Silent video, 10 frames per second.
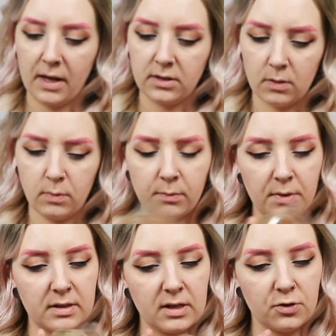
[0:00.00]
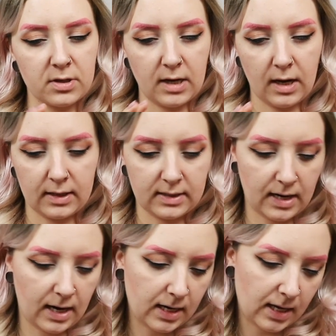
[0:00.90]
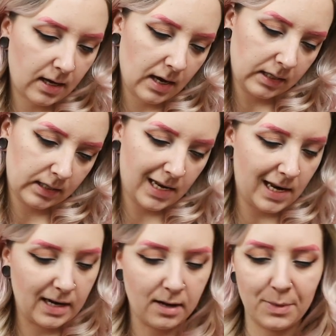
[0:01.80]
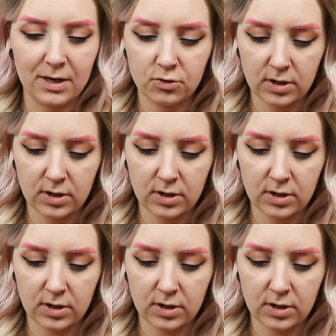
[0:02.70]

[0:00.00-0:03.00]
It's the one with this interesting like tahini and cannellini bean